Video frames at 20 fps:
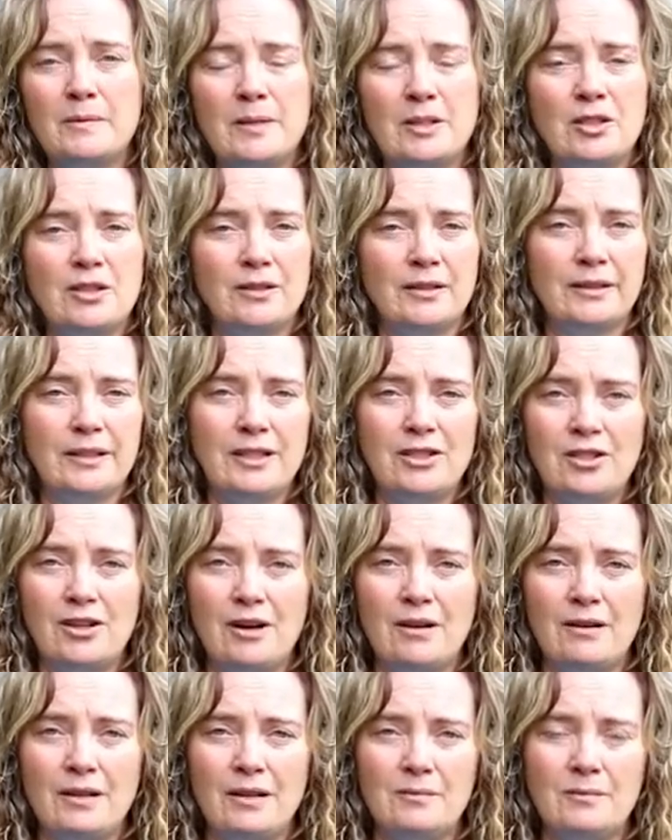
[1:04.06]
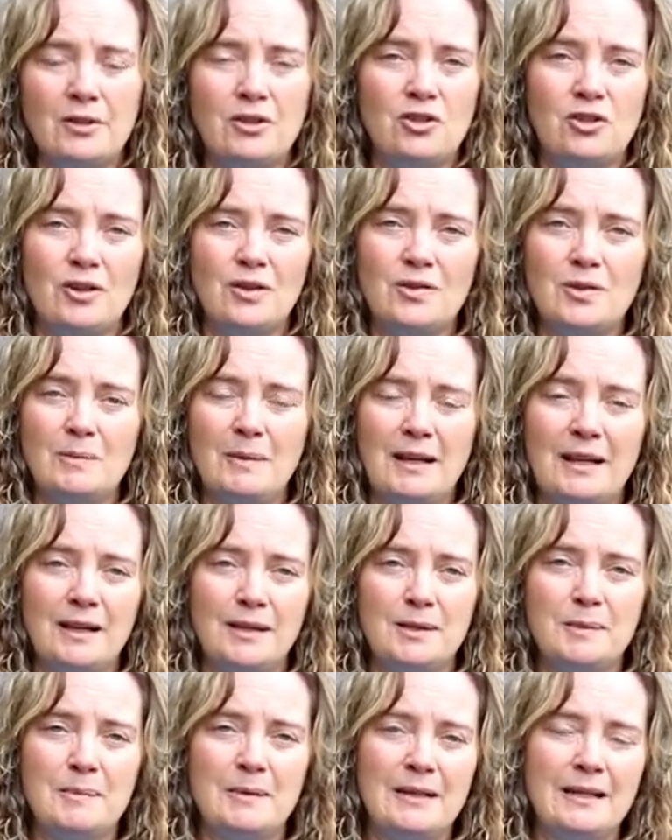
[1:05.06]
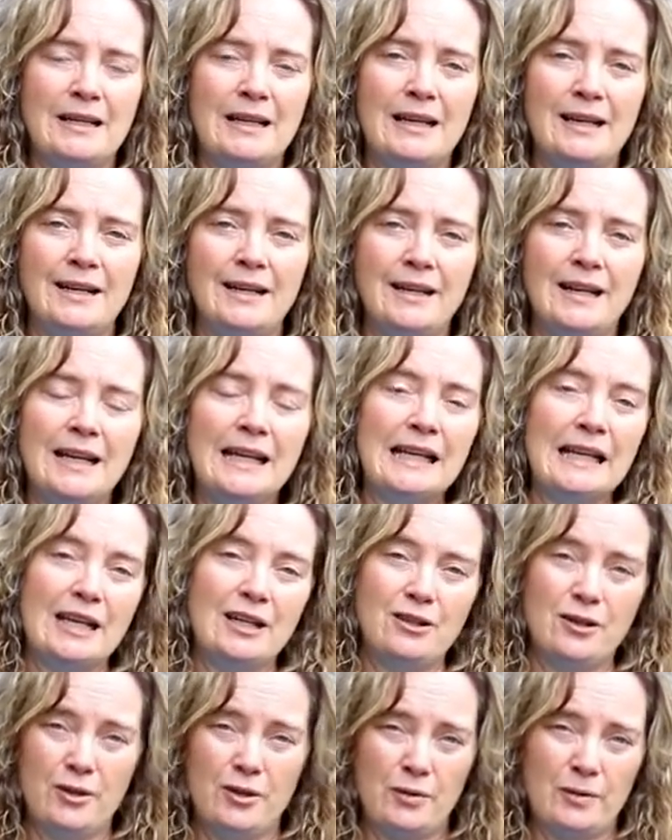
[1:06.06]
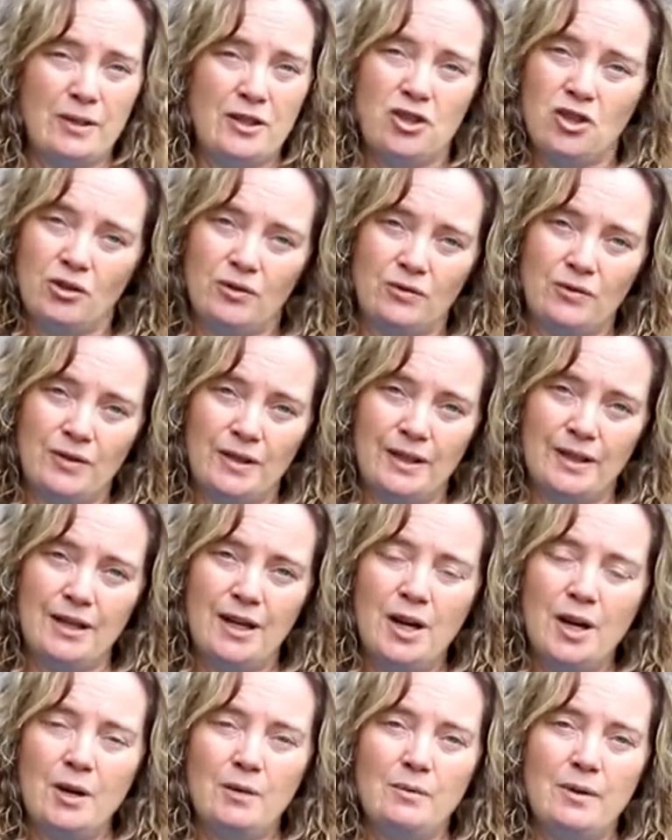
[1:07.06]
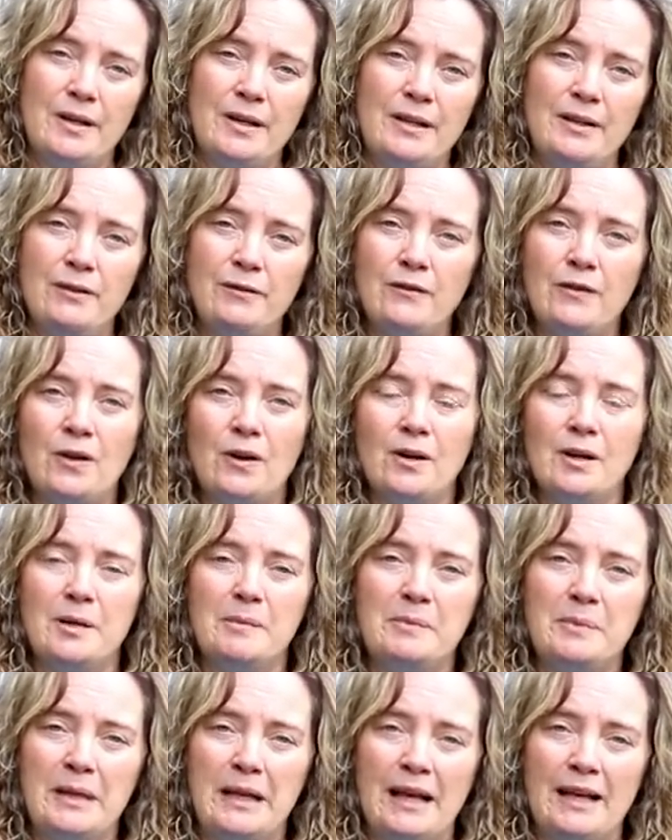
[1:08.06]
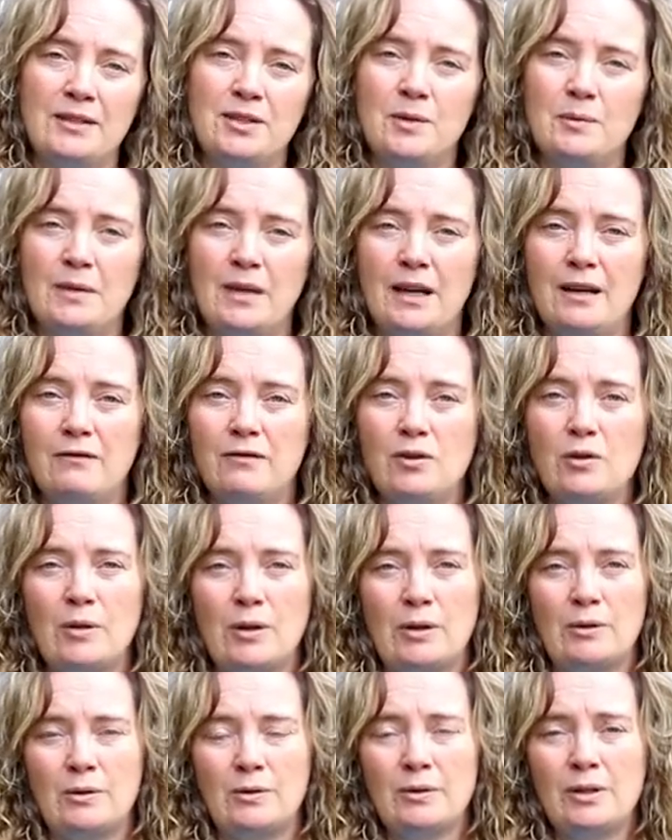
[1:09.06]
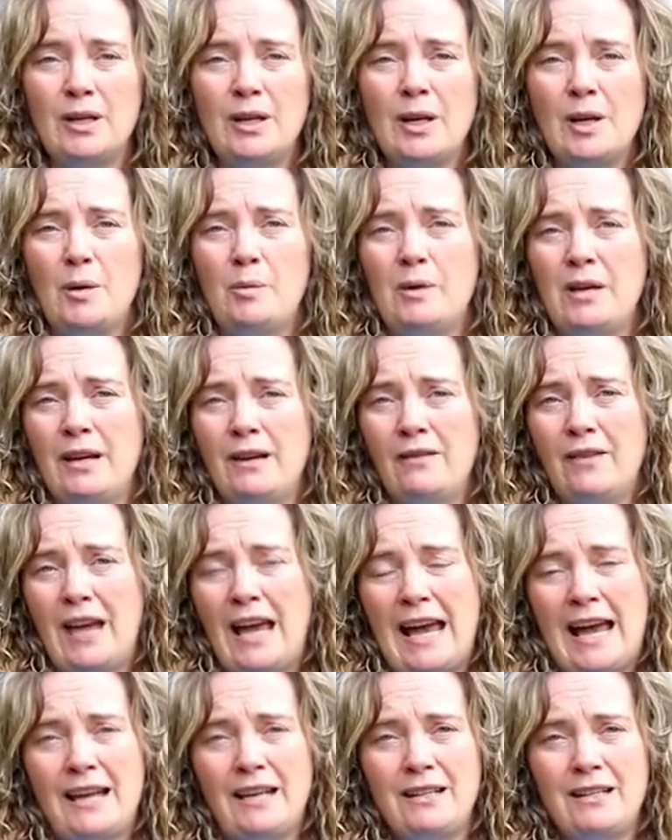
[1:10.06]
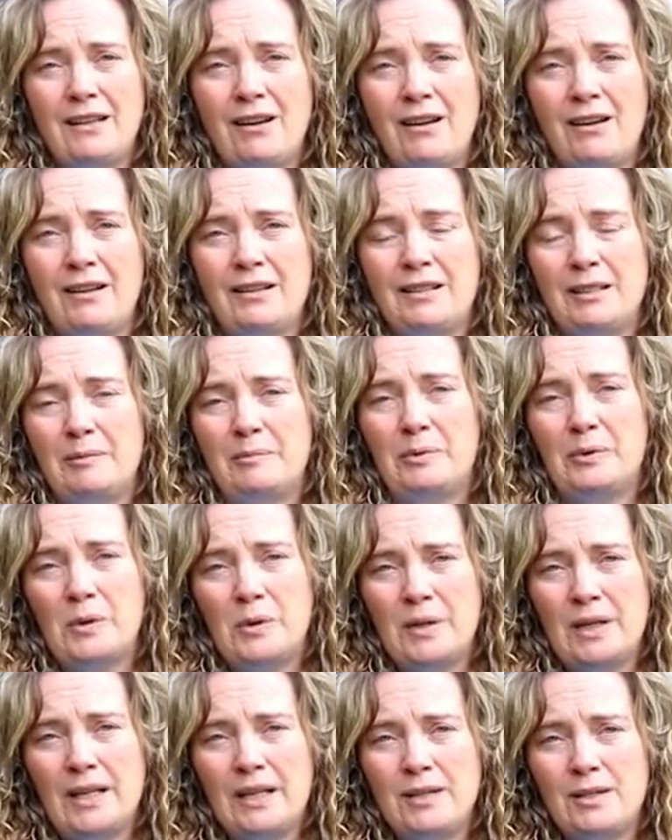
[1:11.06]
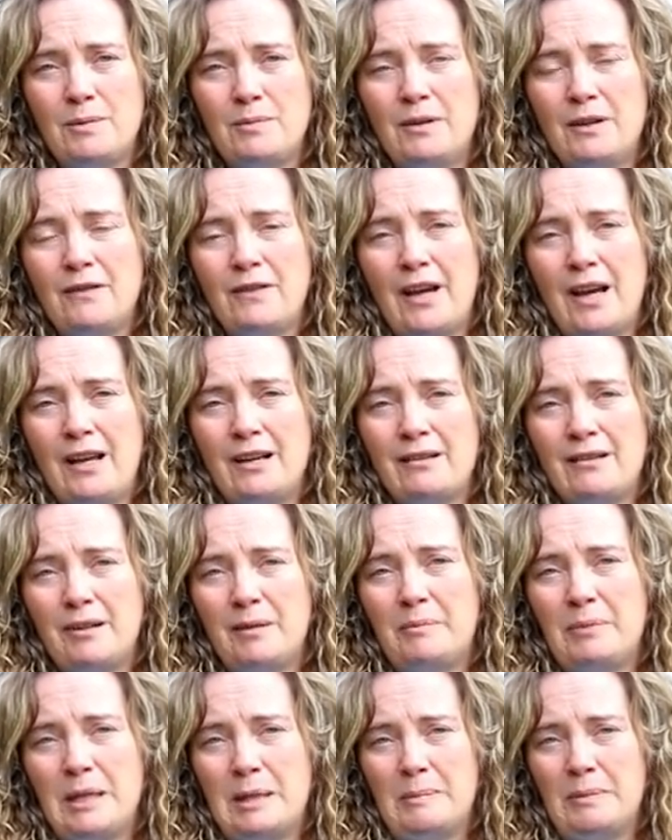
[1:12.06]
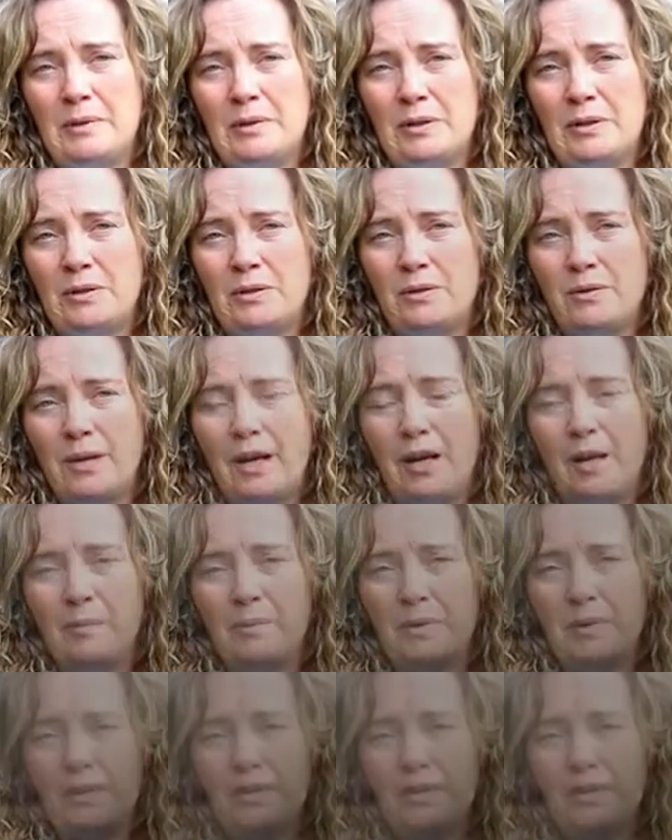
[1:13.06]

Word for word: originally started with just my husband and I and our three children running the farm, but as we have grown, we have added on employees, we have added on people who help